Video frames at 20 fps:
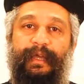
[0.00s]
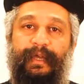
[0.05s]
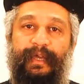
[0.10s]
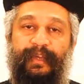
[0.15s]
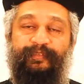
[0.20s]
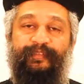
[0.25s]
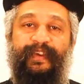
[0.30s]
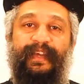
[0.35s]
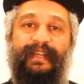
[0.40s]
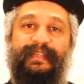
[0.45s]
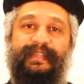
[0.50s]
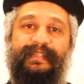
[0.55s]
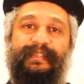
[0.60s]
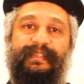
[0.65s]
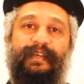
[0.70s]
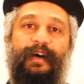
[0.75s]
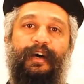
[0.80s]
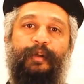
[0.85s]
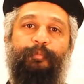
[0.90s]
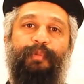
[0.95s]

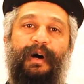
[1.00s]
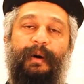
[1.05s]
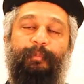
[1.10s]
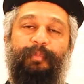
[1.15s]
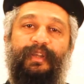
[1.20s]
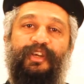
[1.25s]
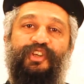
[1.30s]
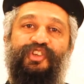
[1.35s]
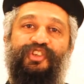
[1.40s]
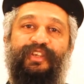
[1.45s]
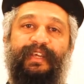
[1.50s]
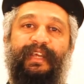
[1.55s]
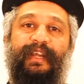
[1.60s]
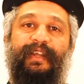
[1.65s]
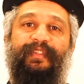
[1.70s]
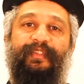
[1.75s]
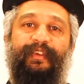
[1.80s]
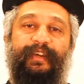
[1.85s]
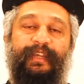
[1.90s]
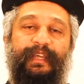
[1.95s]
events are published in
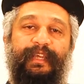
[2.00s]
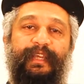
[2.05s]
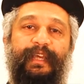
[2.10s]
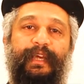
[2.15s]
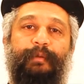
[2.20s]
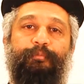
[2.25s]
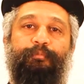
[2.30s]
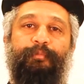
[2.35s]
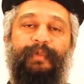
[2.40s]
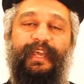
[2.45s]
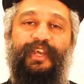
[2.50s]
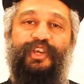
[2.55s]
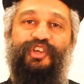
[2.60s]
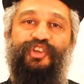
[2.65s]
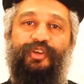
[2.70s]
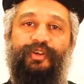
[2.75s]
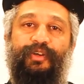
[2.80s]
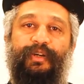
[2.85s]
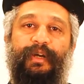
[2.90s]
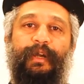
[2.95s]
3
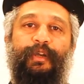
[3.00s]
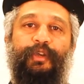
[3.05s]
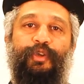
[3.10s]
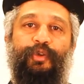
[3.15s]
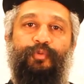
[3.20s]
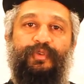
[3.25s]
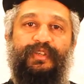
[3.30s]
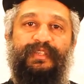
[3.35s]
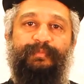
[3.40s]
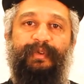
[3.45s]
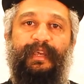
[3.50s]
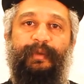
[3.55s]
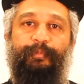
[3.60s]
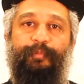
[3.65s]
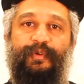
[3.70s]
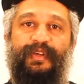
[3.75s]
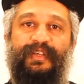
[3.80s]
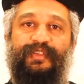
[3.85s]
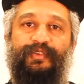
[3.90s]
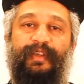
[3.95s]
major
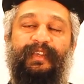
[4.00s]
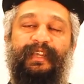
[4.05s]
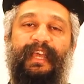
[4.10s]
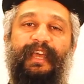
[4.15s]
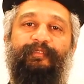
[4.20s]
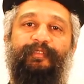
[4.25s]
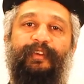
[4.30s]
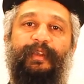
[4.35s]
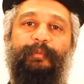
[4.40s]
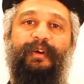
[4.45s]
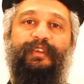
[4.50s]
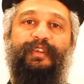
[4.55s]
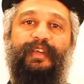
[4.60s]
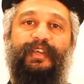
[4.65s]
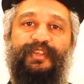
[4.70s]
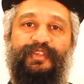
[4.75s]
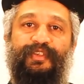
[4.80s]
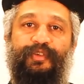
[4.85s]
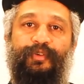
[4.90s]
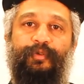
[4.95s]
newspapers so that everybody
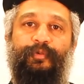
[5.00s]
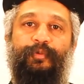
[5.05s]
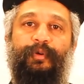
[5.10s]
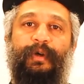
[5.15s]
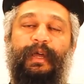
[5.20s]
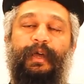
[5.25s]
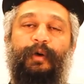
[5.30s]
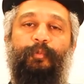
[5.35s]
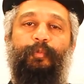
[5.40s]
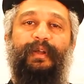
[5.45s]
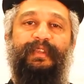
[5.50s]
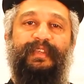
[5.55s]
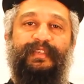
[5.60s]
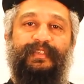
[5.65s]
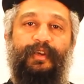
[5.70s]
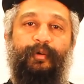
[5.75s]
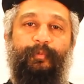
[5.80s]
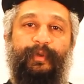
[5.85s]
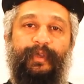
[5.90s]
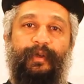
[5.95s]
knows what is
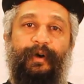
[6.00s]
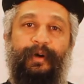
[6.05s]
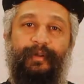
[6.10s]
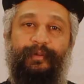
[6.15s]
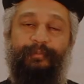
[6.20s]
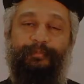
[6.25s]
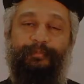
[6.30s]
going on.